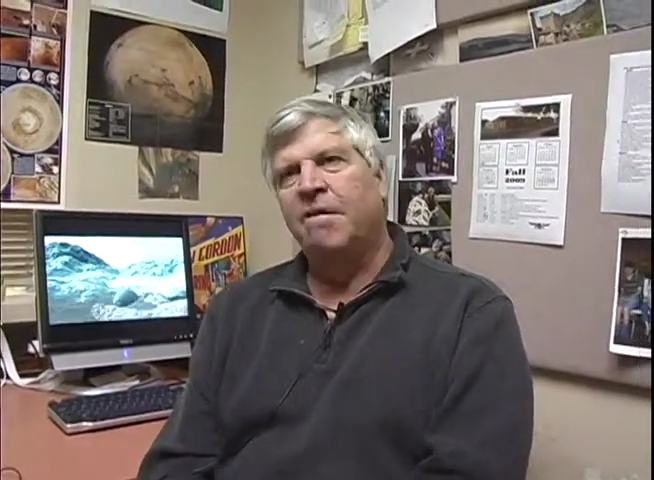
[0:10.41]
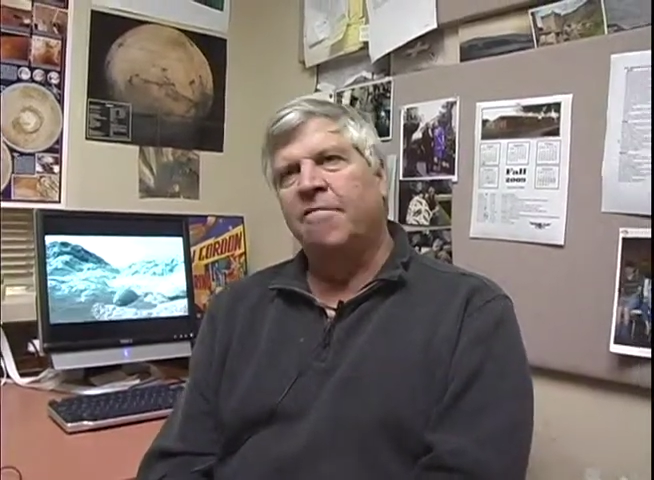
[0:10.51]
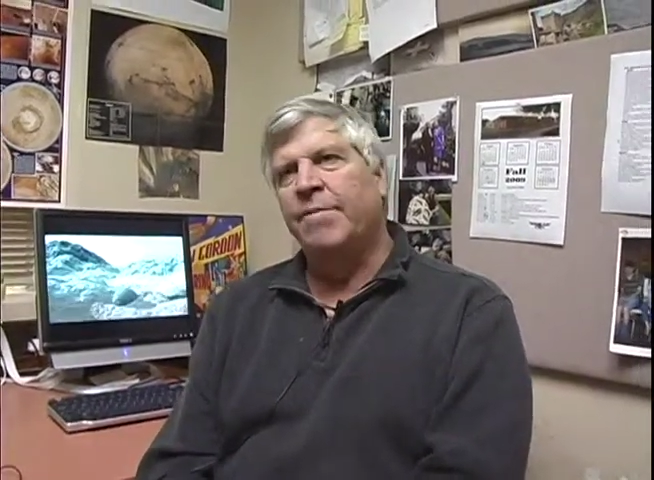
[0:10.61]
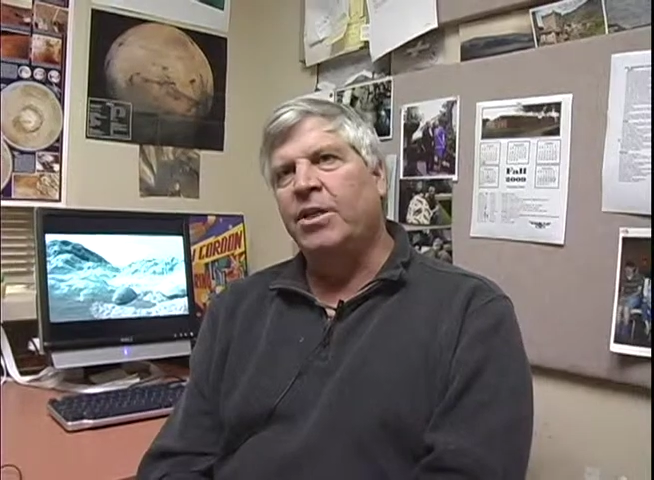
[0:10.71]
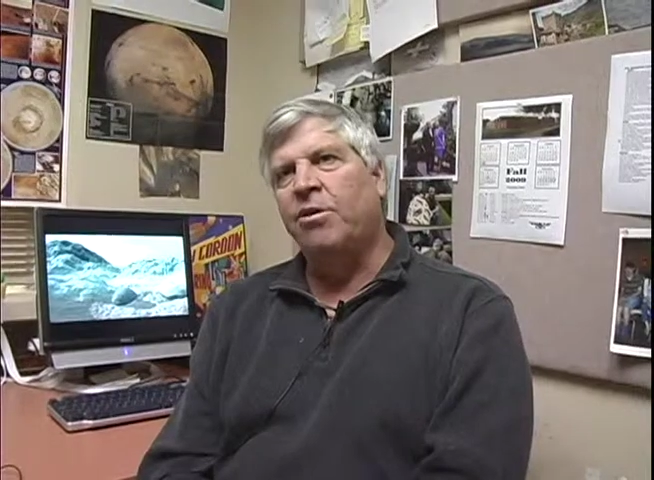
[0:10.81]

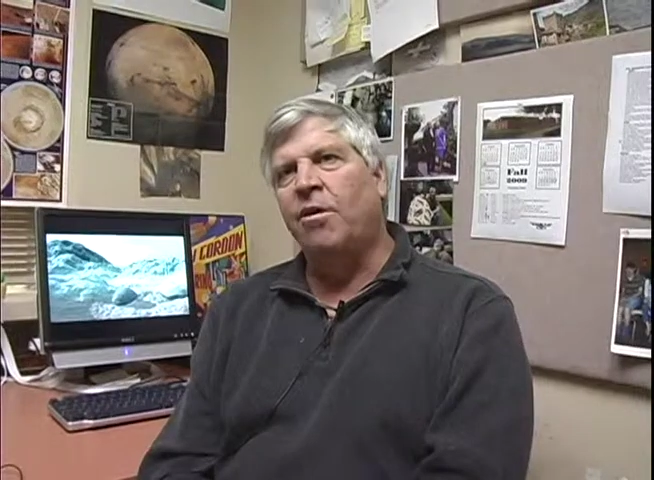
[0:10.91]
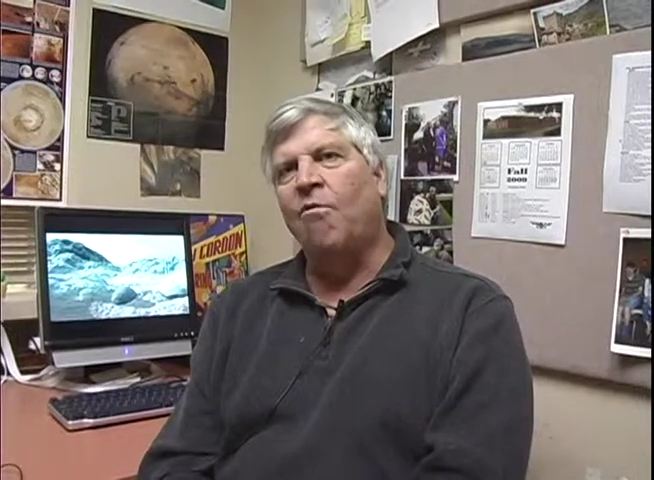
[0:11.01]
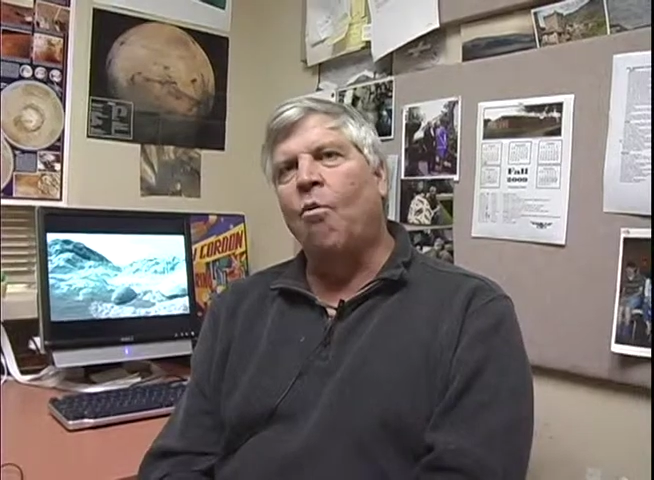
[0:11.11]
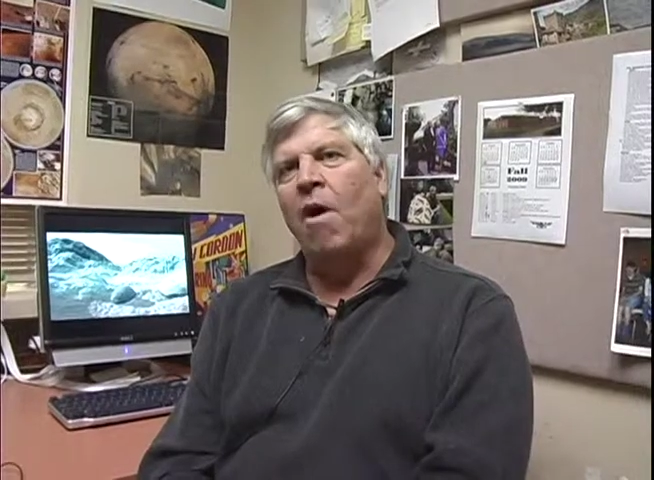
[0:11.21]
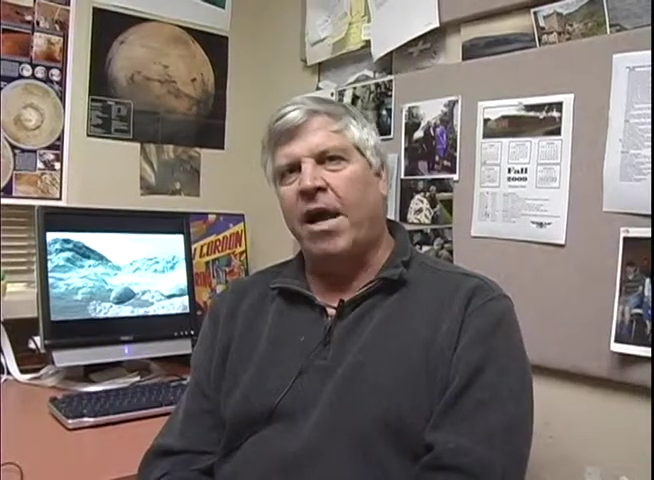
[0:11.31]
I've been
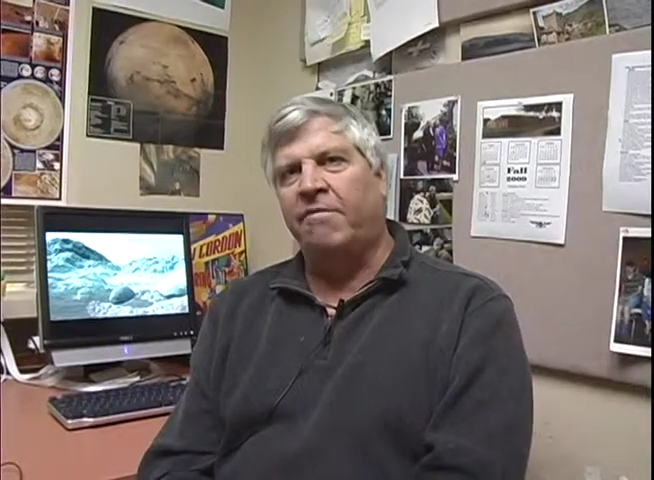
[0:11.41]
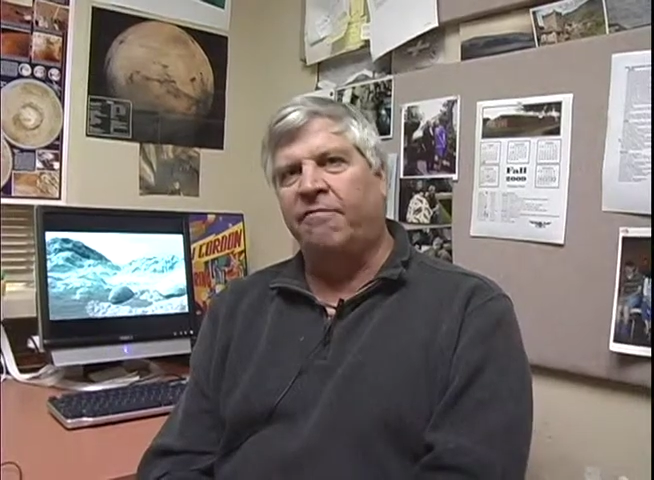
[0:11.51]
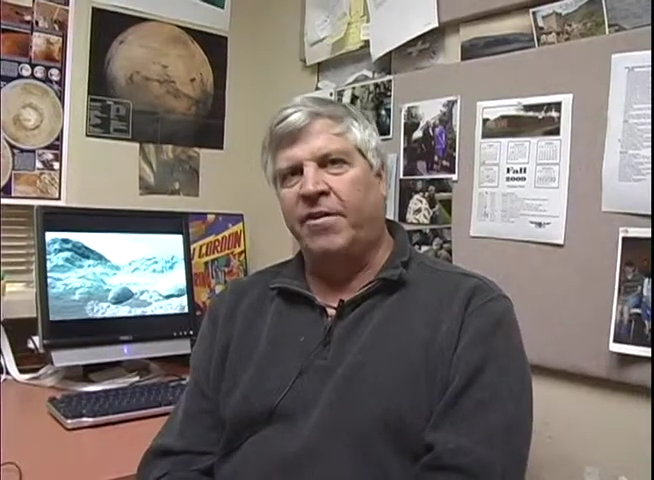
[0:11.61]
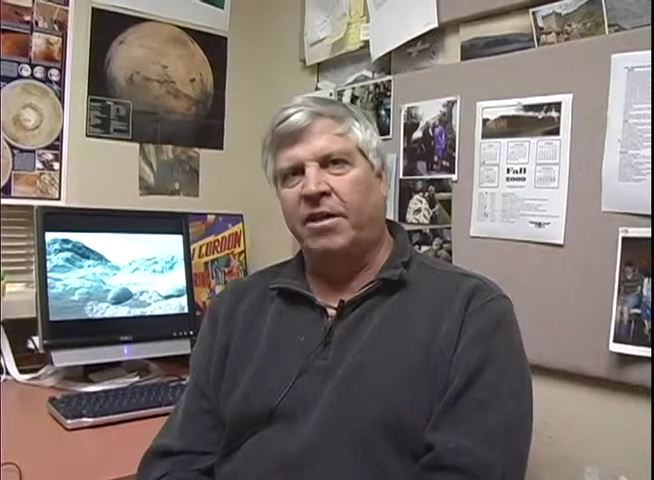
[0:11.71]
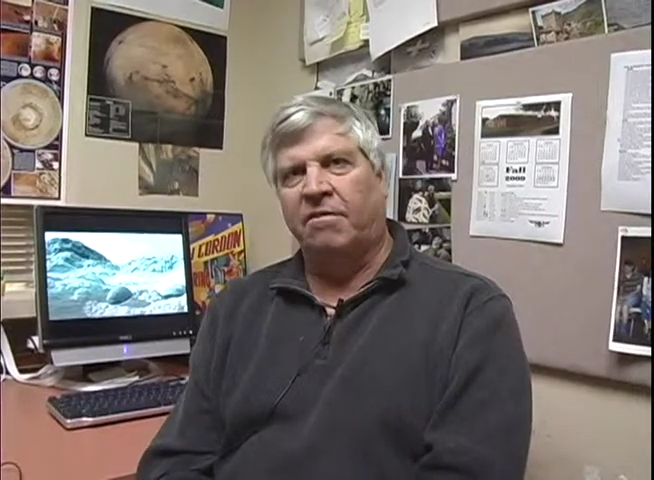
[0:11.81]
doing wide
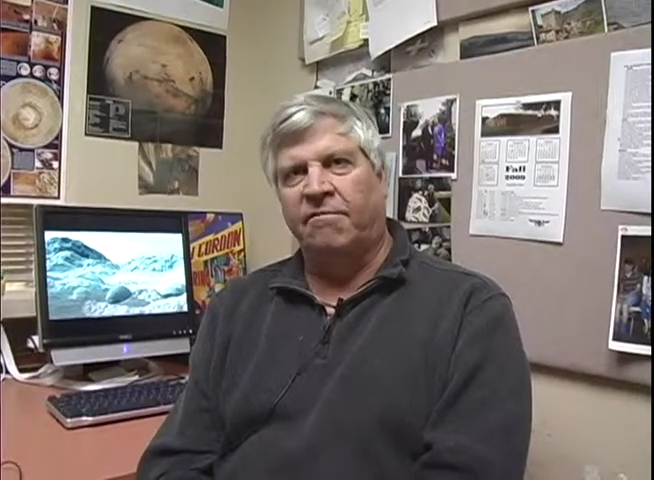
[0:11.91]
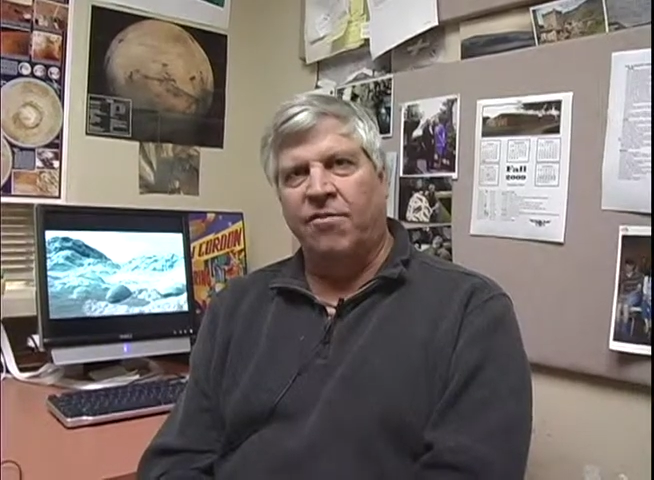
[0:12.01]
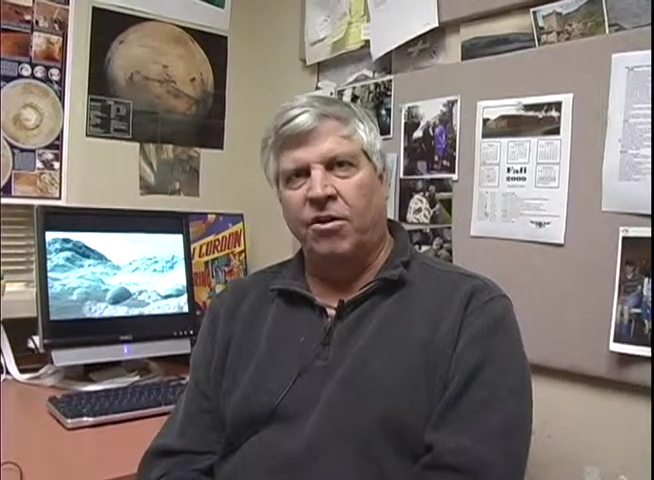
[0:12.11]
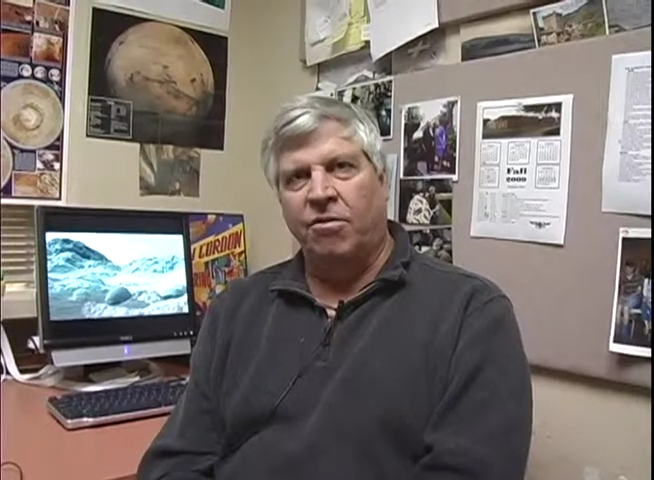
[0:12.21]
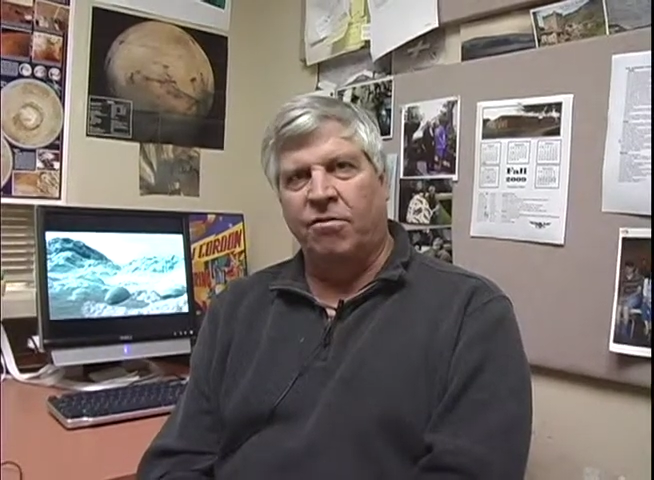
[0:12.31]
field
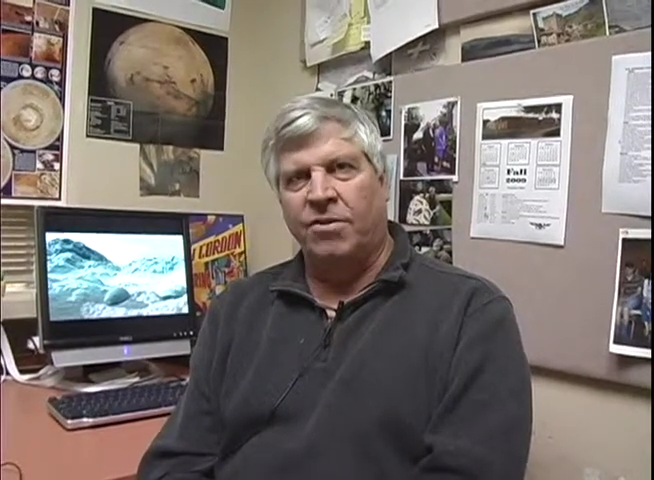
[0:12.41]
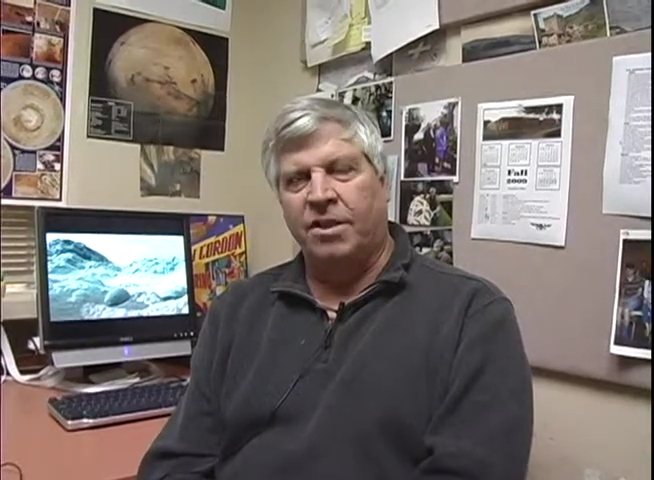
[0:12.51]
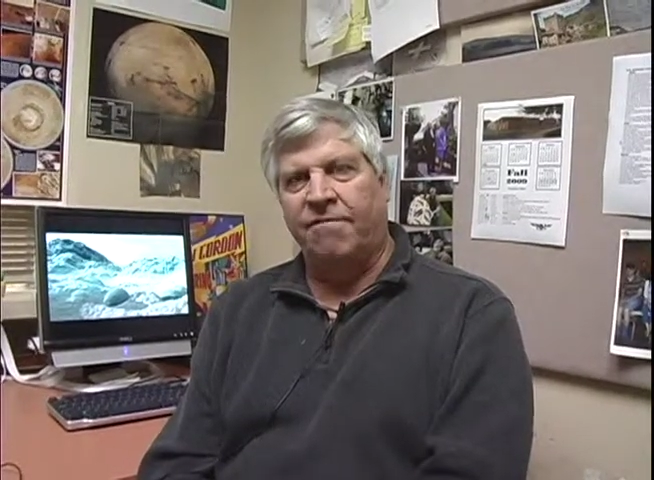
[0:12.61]
views of